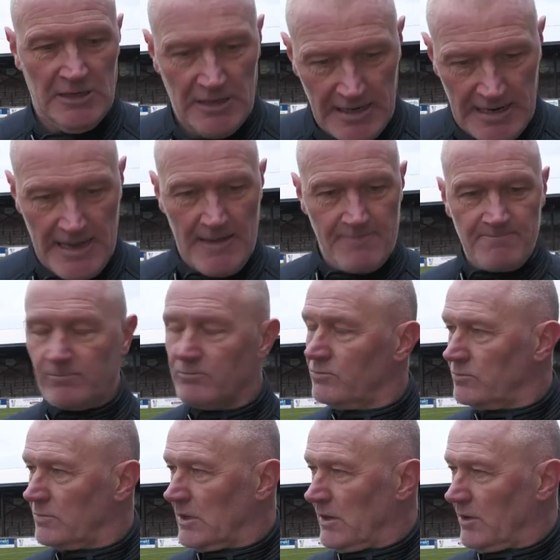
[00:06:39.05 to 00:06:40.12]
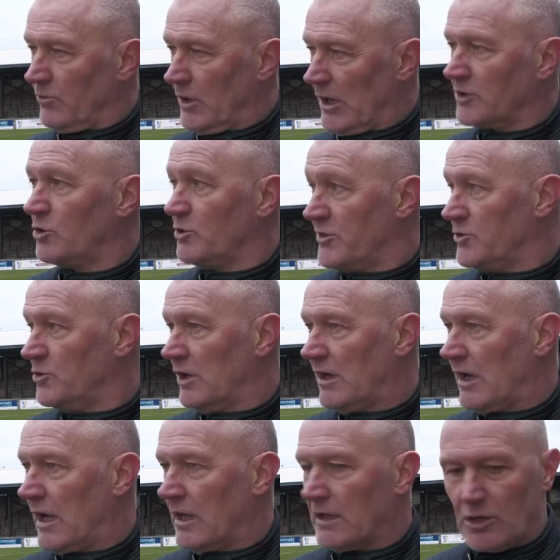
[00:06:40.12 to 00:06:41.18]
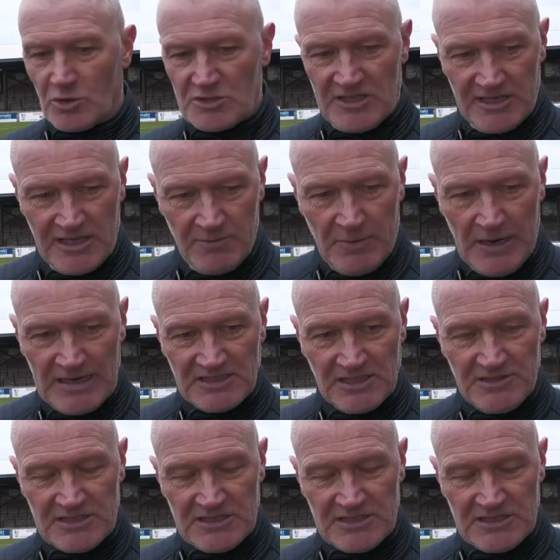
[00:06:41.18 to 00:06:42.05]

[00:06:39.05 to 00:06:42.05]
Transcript: We are going through a little sticky patch,